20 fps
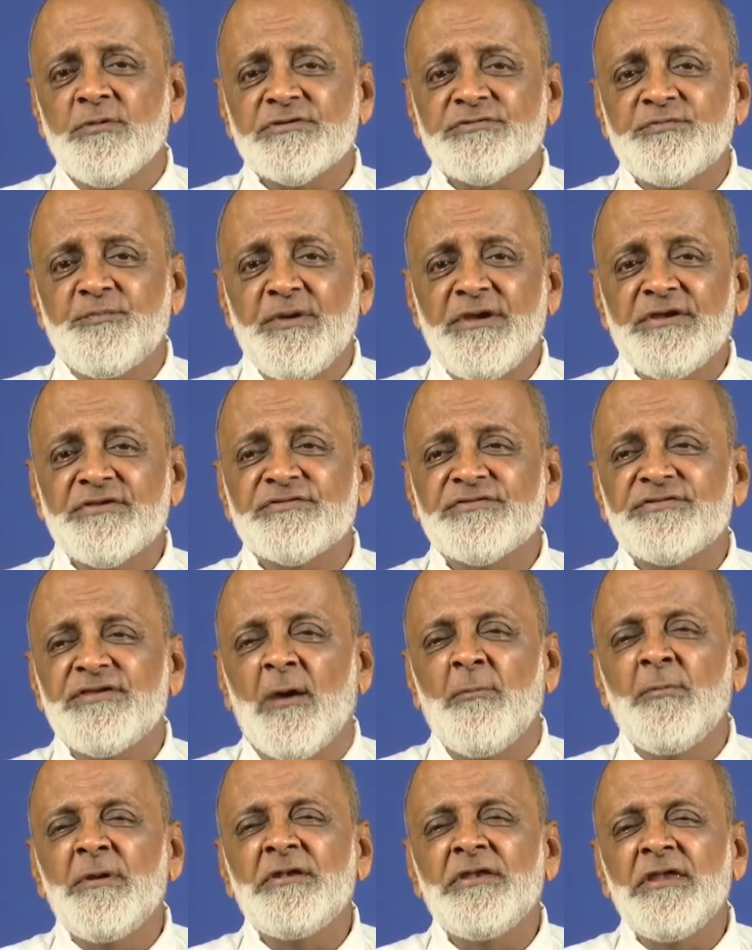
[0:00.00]
a speech
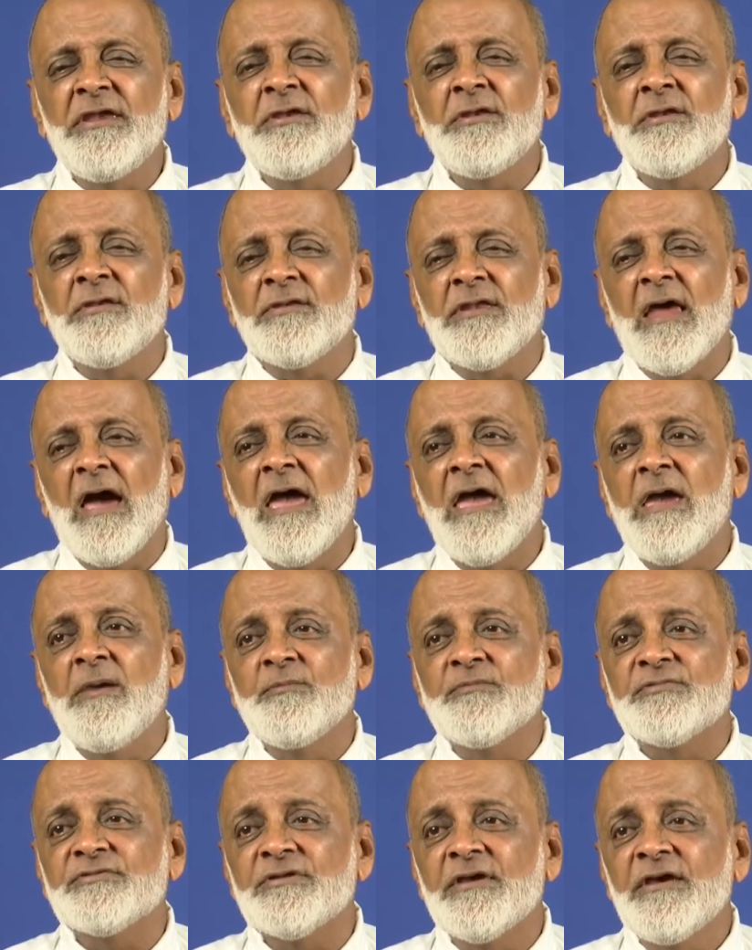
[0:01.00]
17
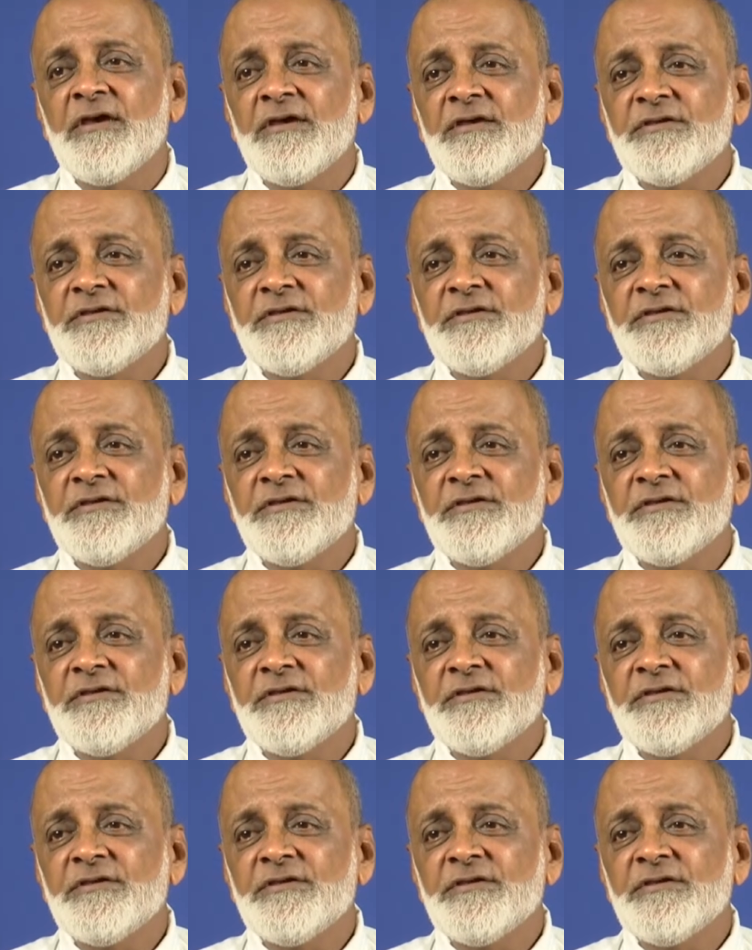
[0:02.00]
times.